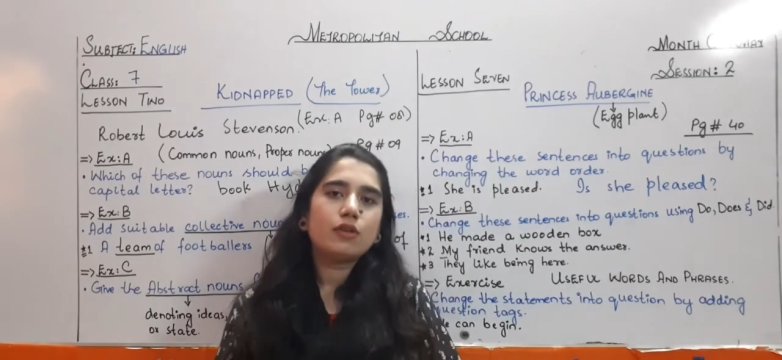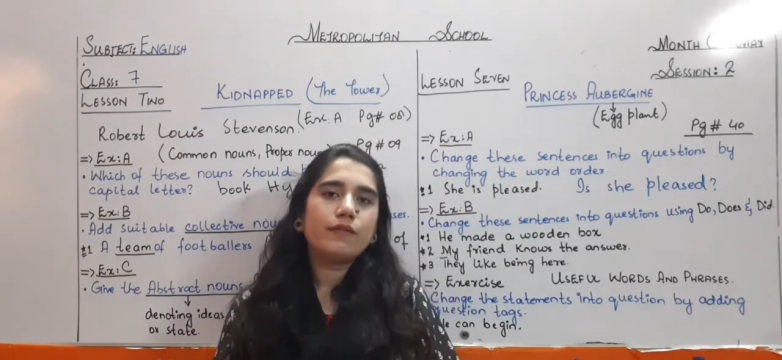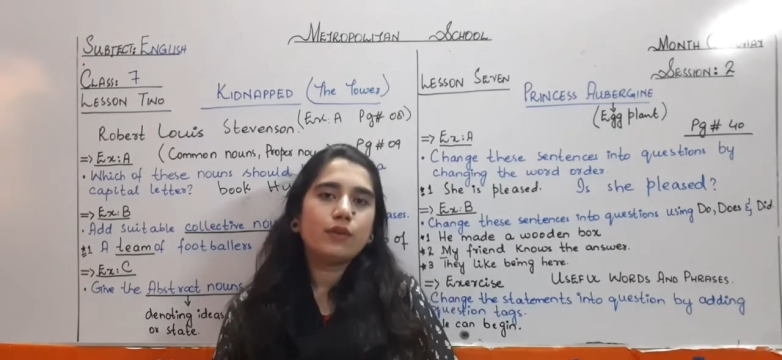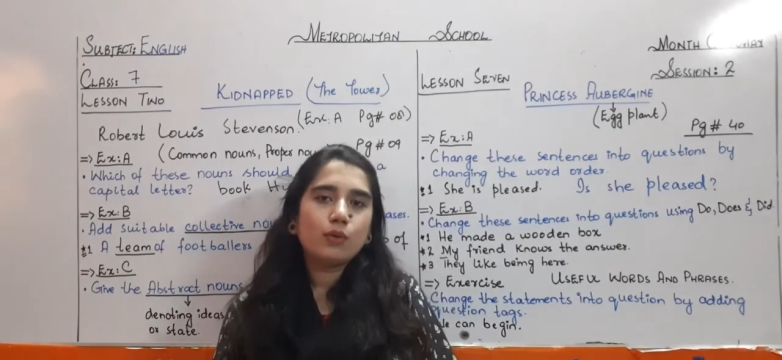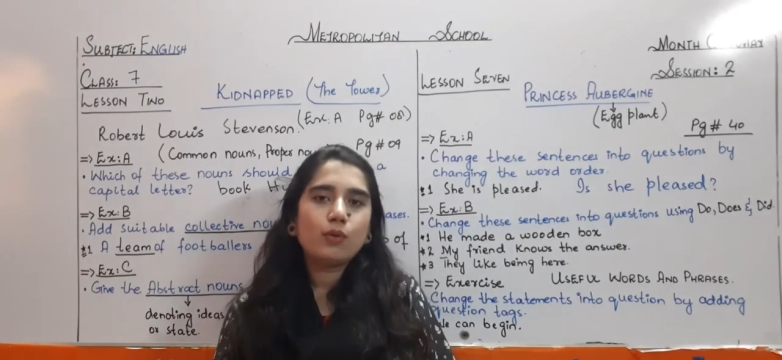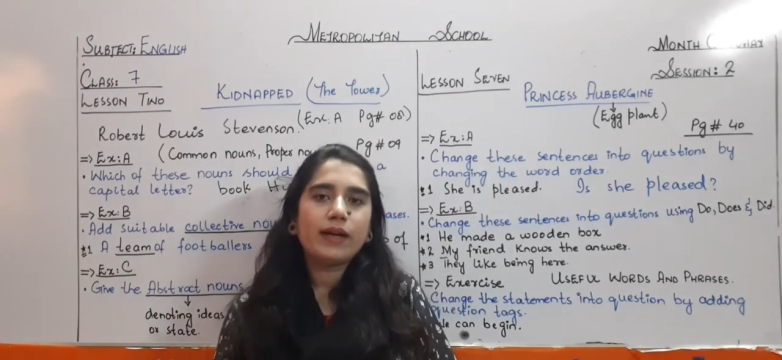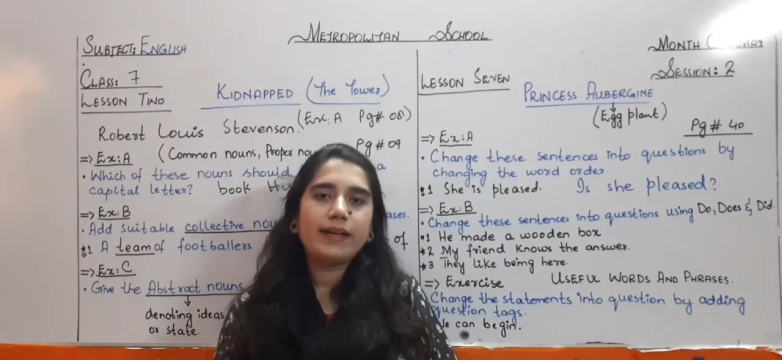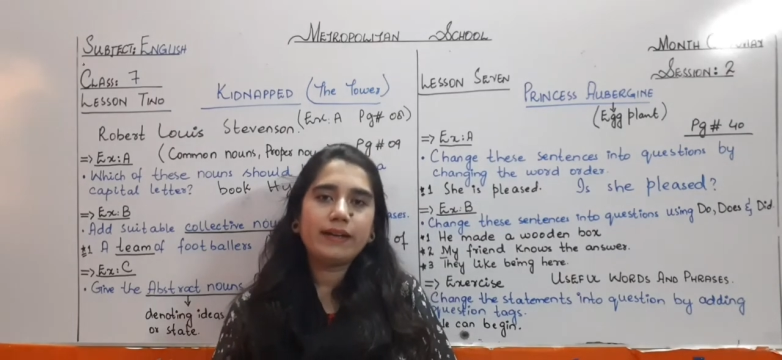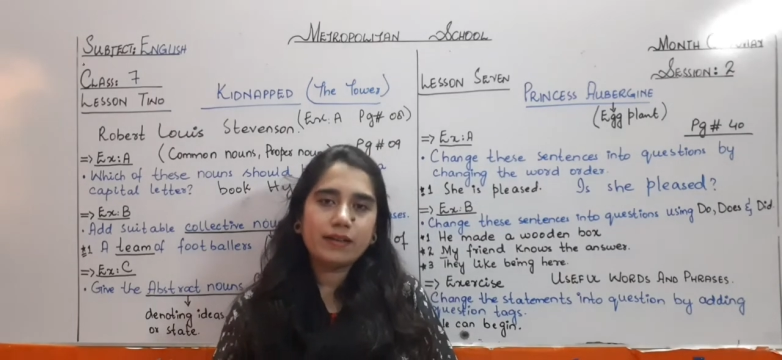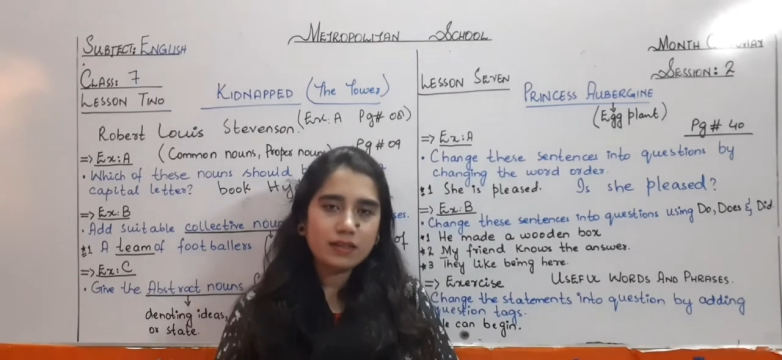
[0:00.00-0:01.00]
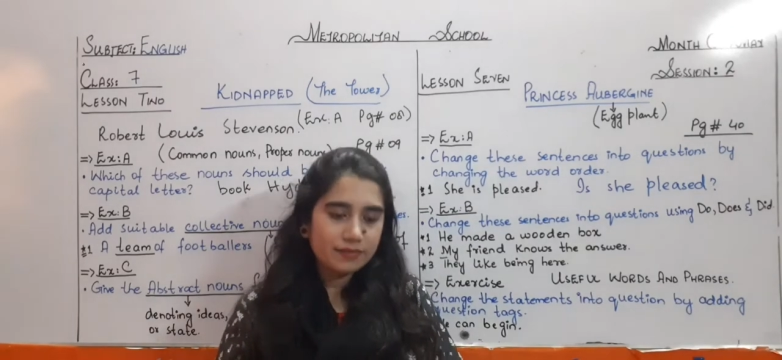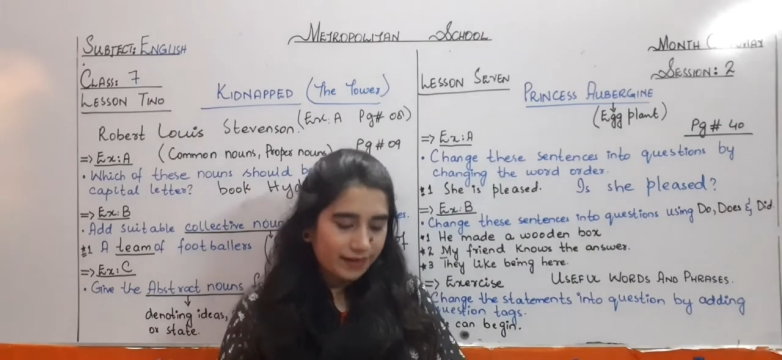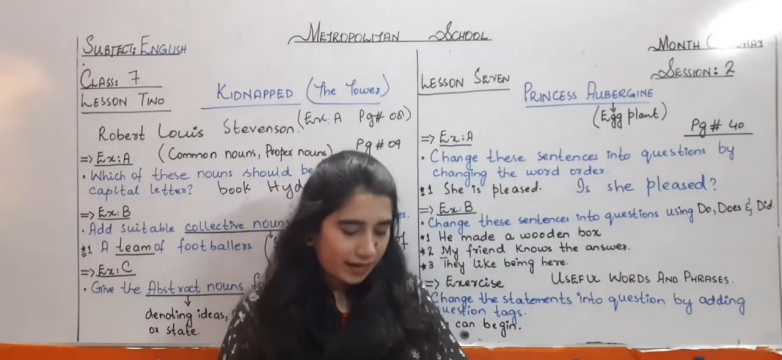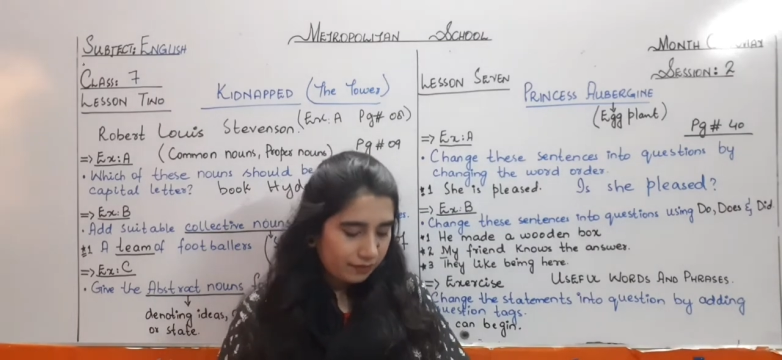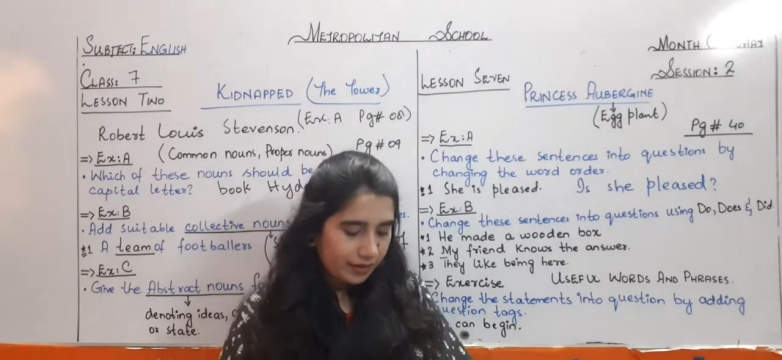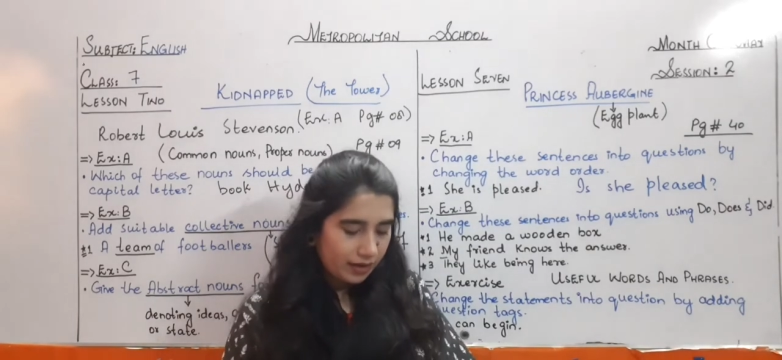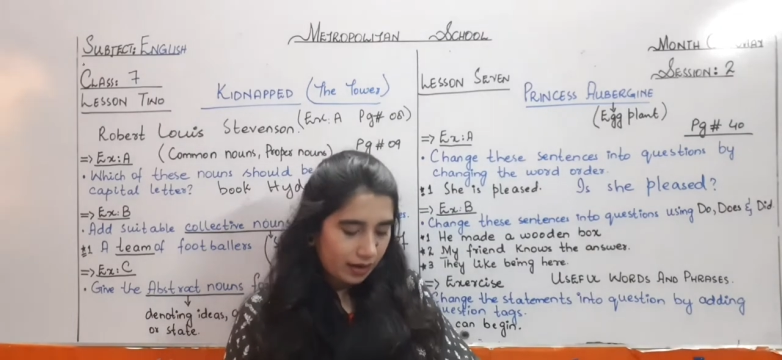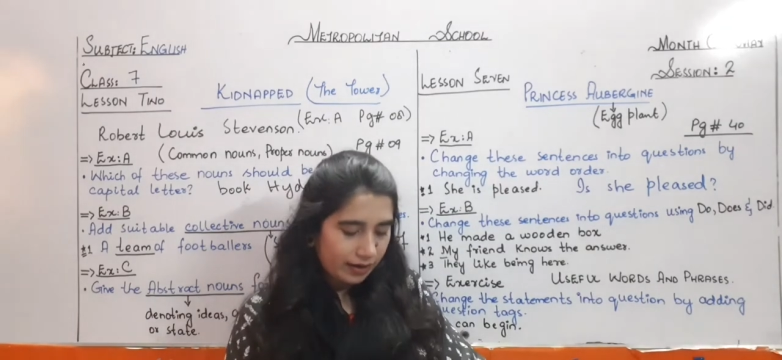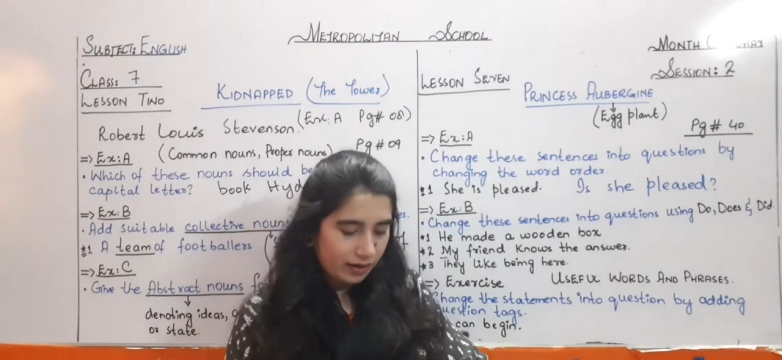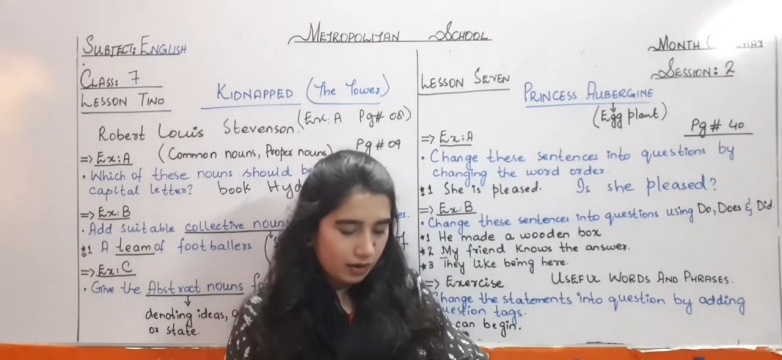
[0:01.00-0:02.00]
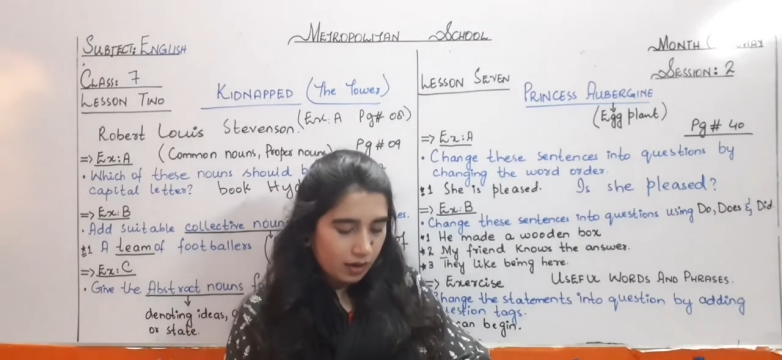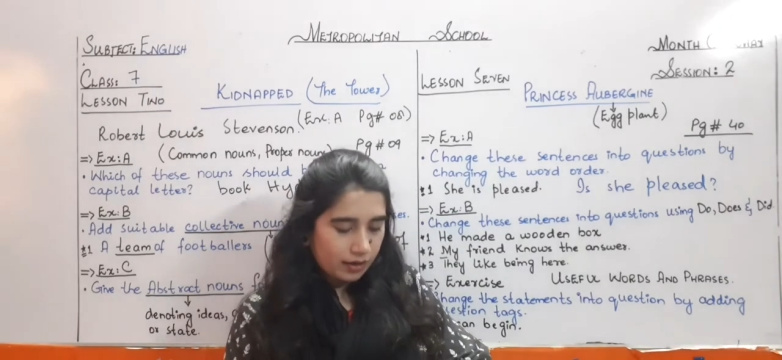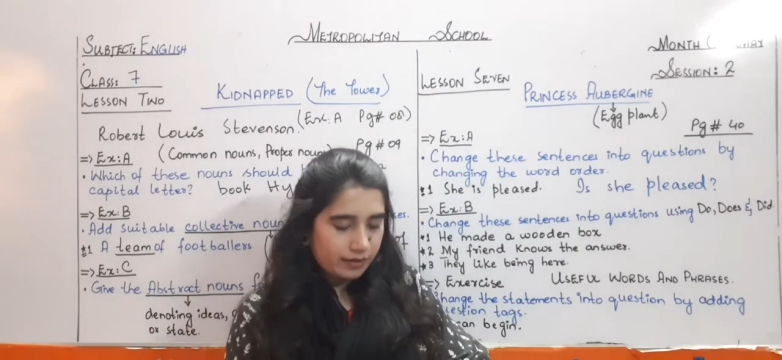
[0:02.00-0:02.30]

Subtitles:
of do and does while we are